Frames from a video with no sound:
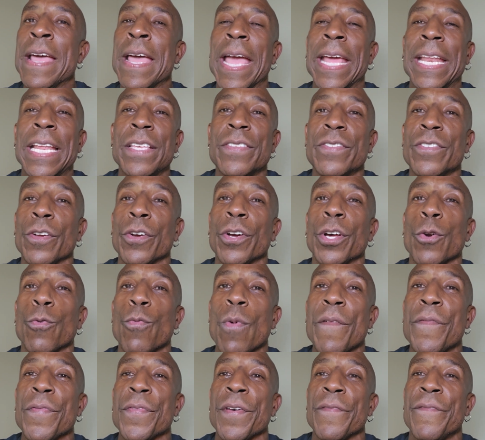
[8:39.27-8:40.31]
and he's still going to
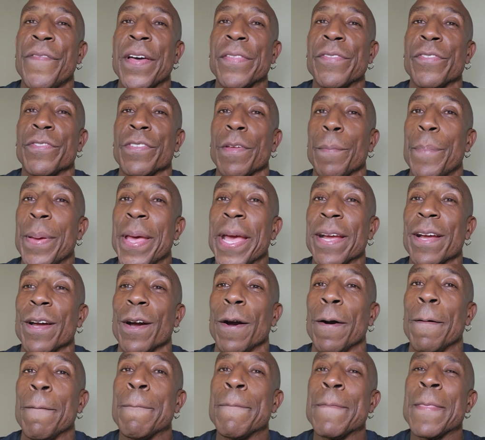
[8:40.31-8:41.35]
ruffle the feathers of
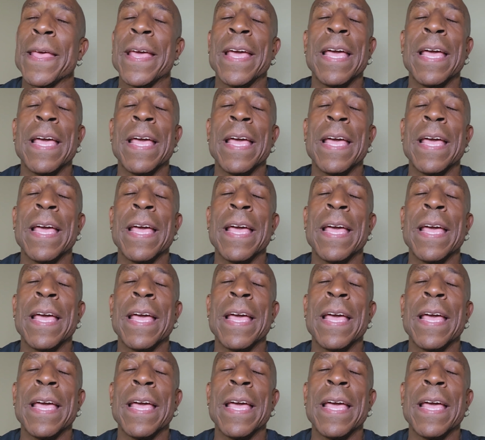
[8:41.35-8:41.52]
Pecco?